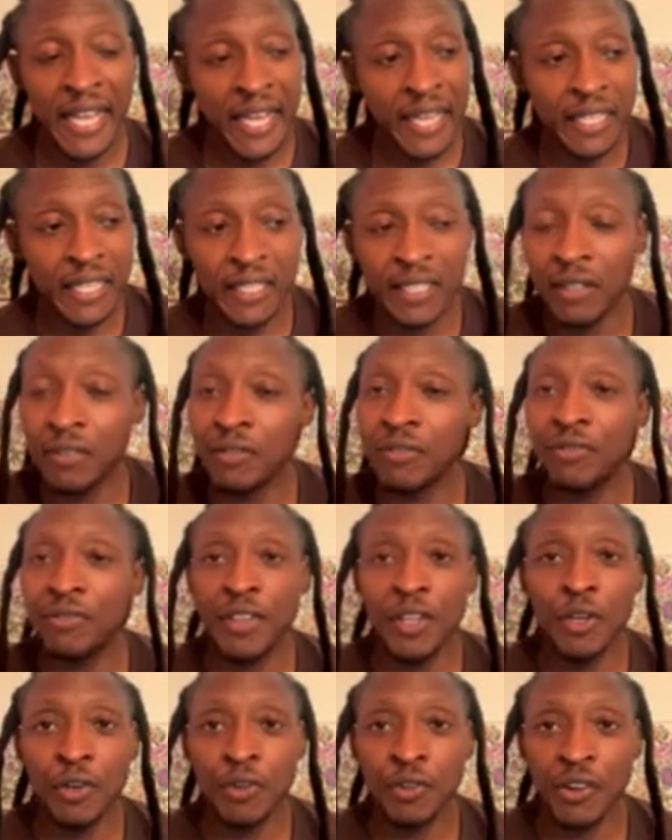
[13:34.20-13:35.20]
and it didn't
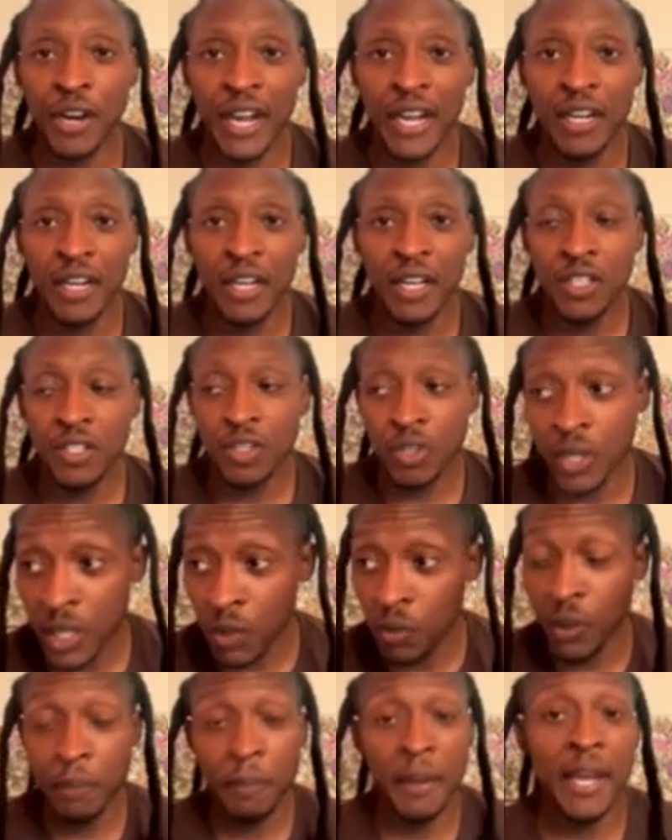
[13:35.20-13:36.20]
feel right, so he
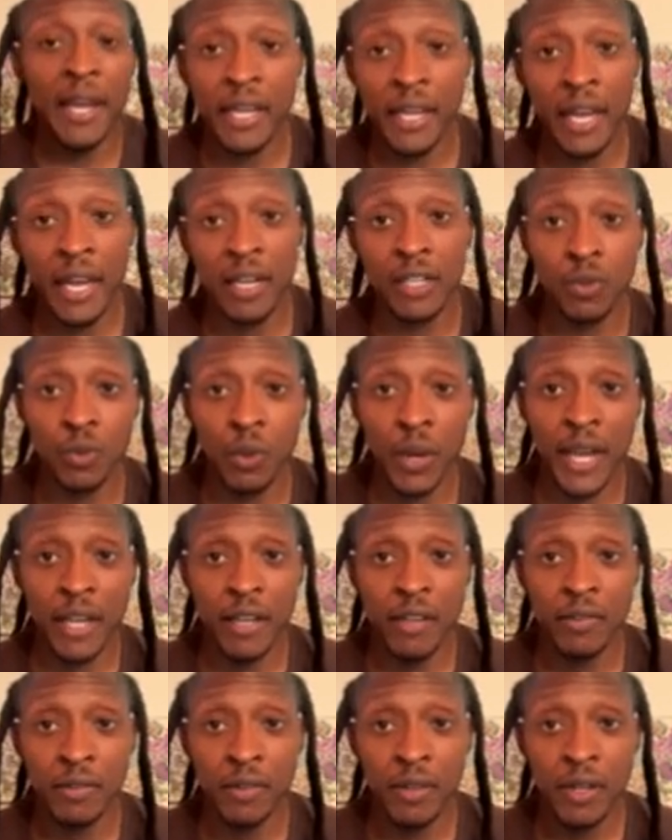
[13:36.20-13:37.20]
went back and got his wife.
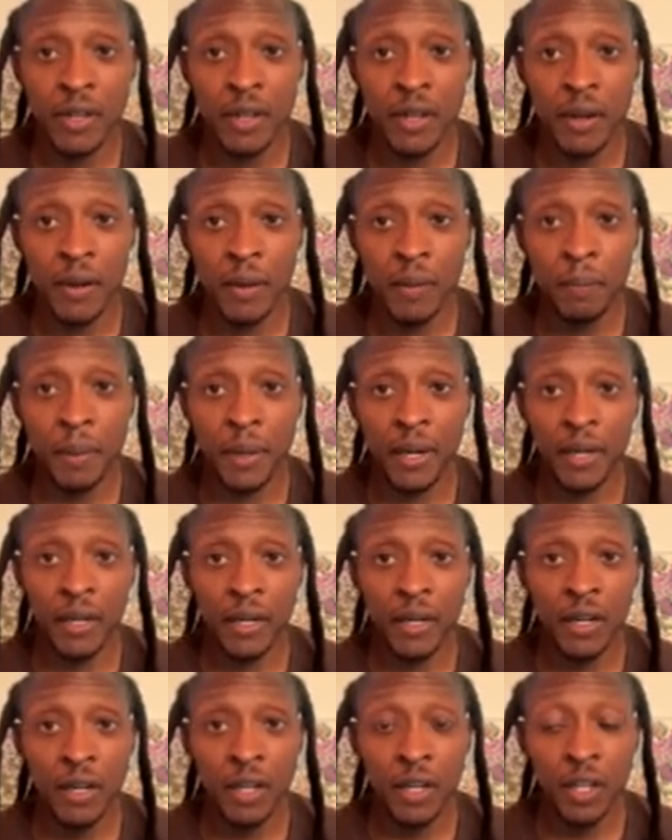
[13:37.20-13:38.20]
But
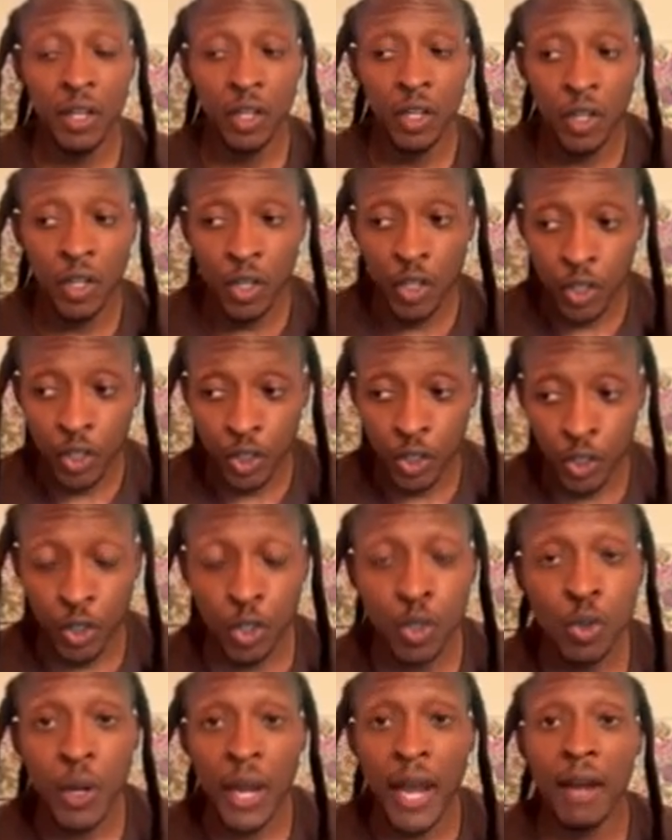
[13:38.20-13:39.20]

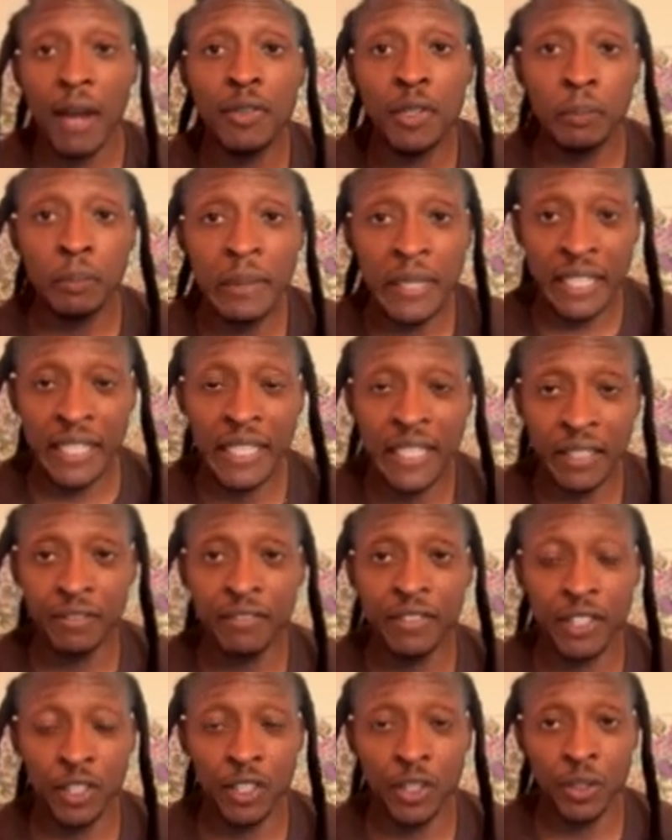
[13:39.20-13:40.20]
you have to believe
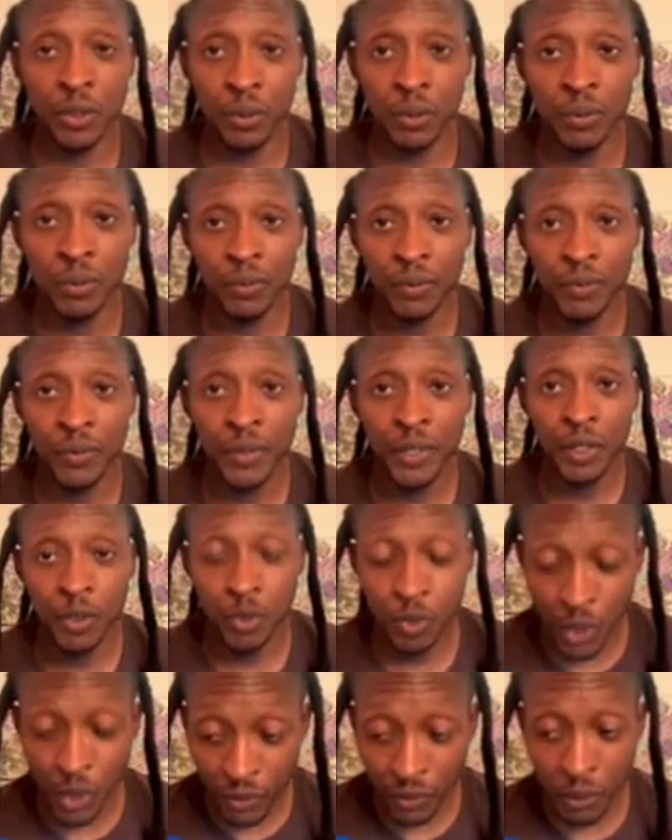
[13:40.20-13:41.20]
in you.
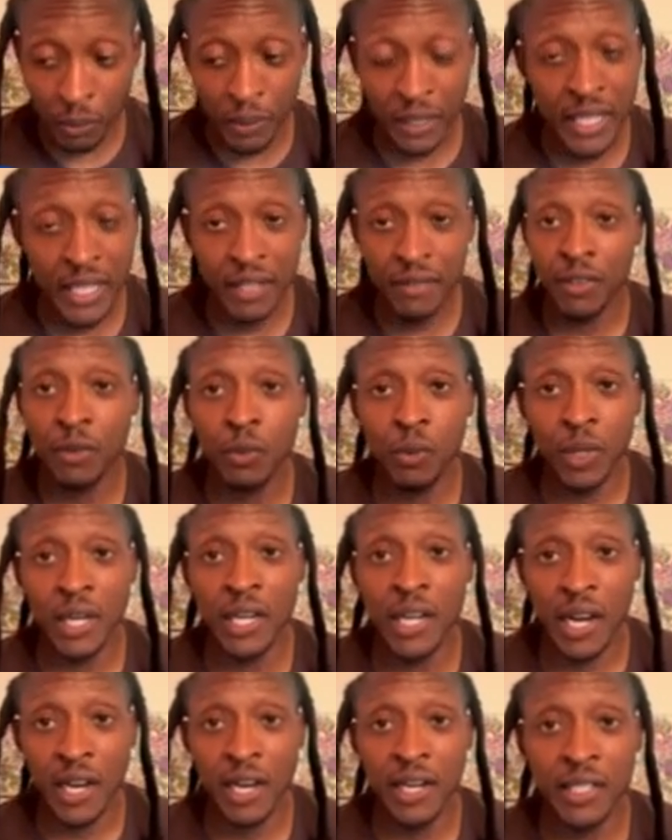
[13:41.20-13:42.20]
You have to believe in what
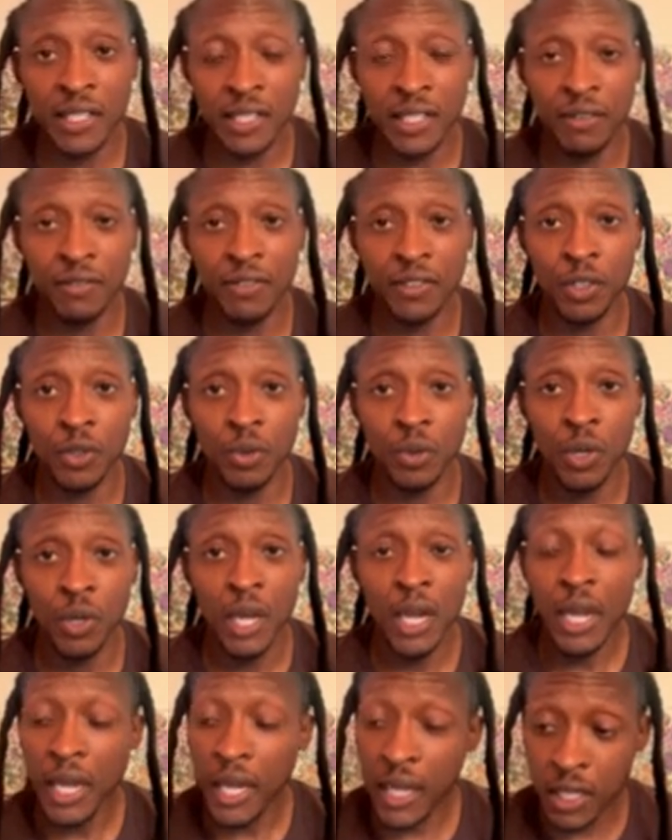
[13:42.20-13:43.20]
God has given you,
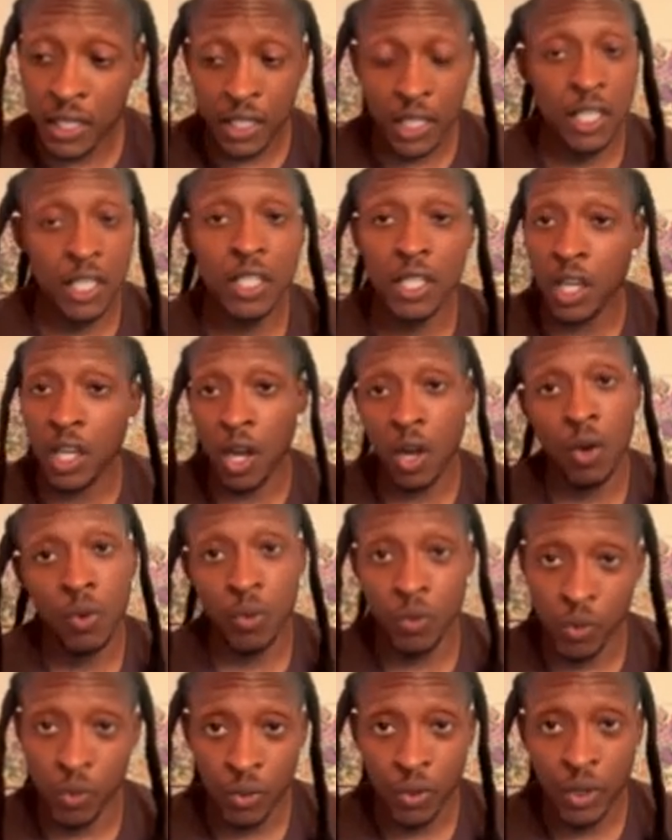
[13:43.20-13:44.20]
and just go.
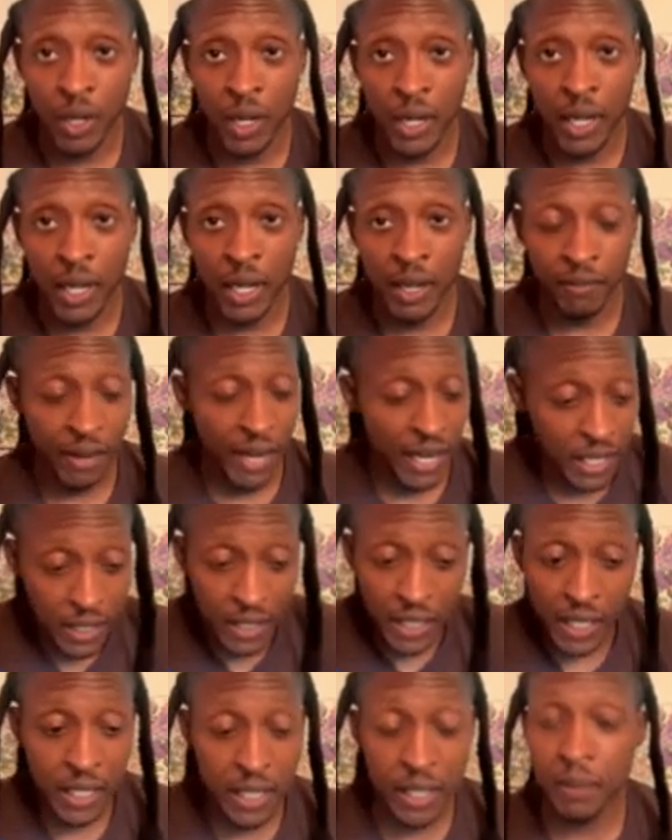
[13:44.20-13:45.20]
If I can
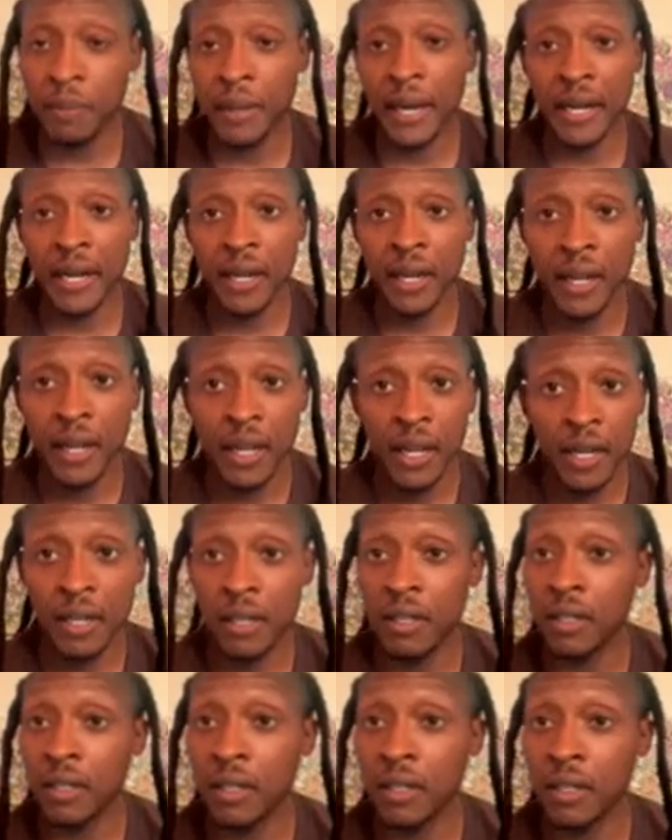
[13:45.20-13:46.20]
tell anybody,
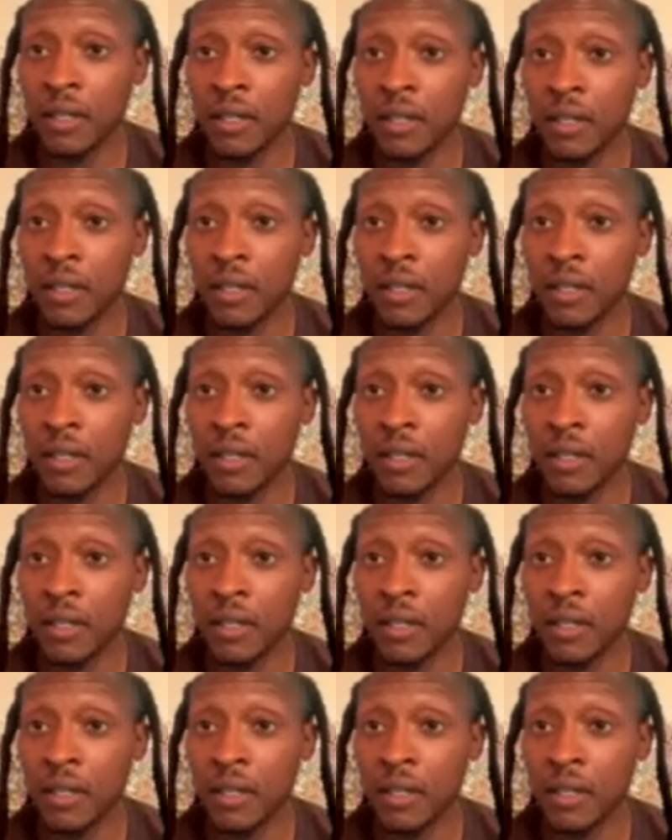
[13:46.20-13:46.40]
look,